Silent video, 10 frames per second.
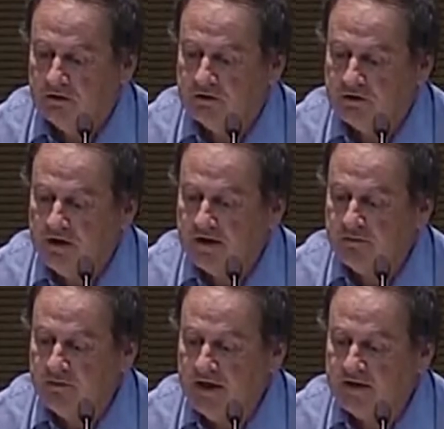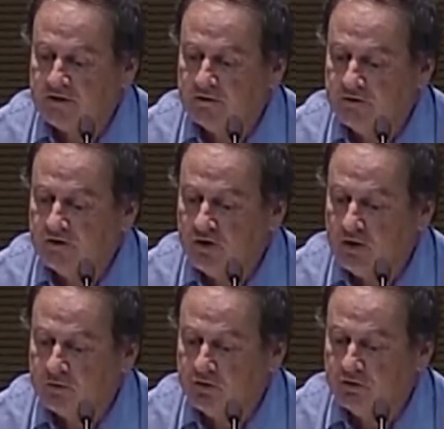The strike price of this
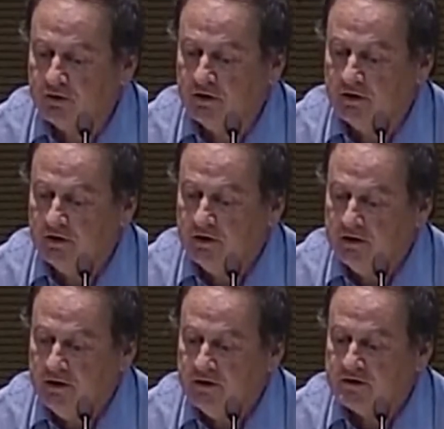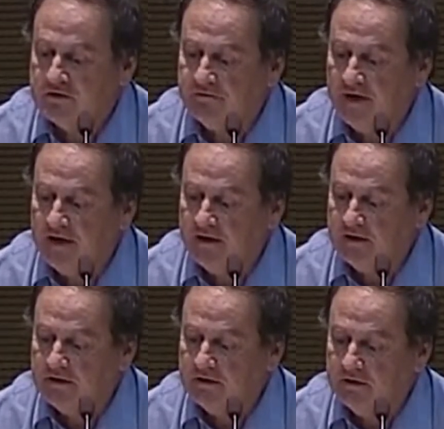option is
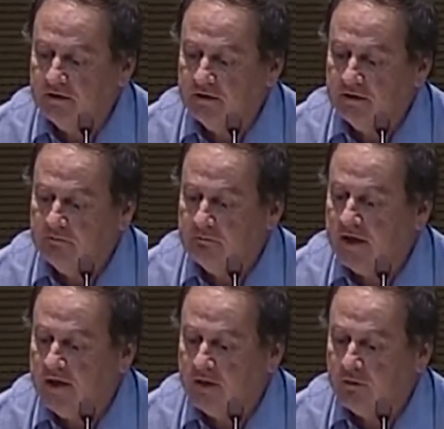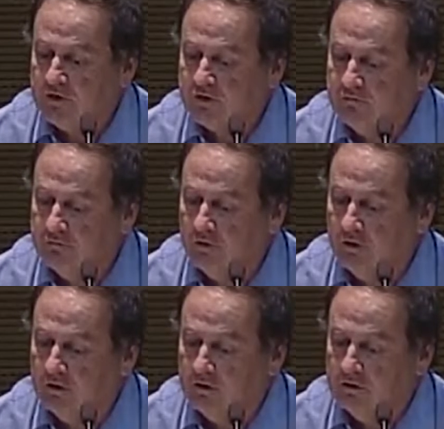defined by equation
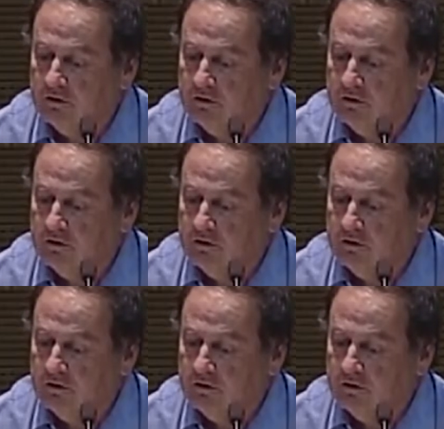4,